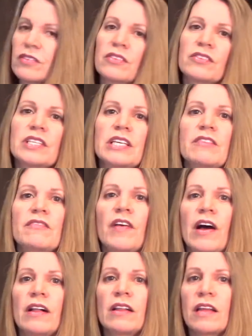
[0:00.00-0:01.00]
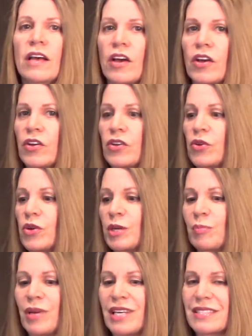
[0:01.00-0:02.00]
the T-fal, you
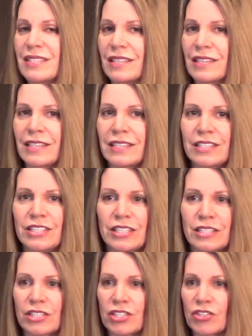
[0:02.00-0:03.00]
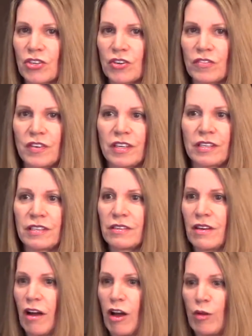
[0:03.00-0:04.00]
can basically just serve it
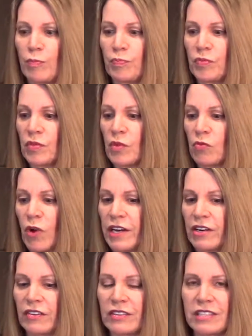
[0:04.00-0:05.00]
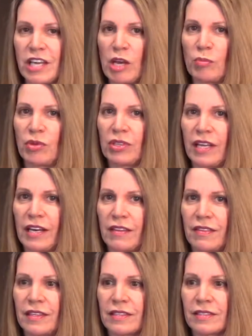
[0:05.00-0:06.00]
right on the table like
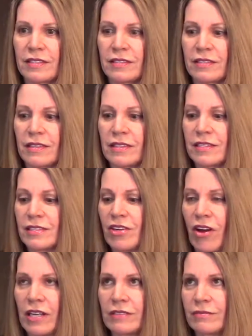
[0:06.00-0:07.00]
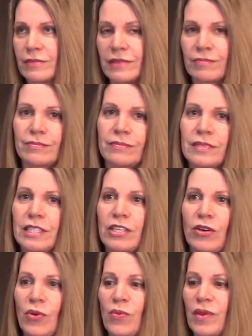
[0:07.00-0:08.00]
this. It's not, you
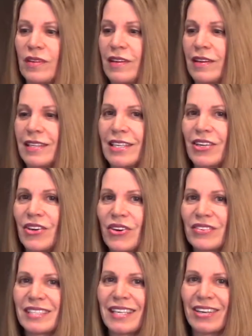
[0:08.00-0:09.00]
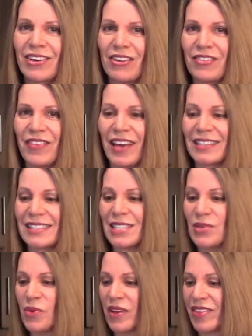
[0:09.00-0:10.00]
don't have to get all
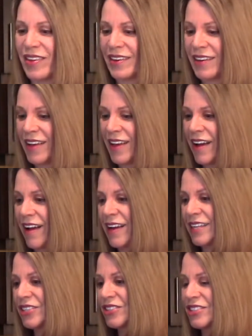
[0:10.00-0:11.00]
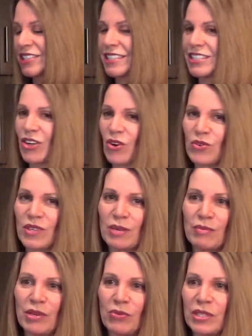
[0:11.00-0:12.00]
fancy with it. I usually don't. I
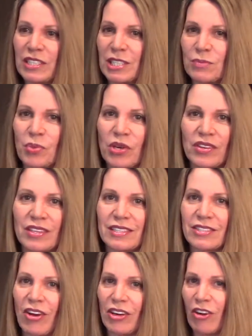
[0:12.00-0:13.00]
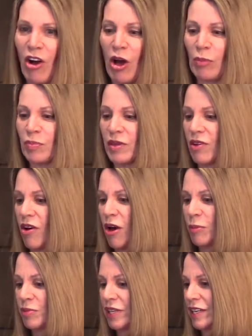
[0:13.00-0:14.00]
mean, we just put this on a
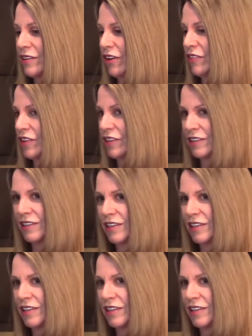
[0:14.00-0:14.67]
hot plate on the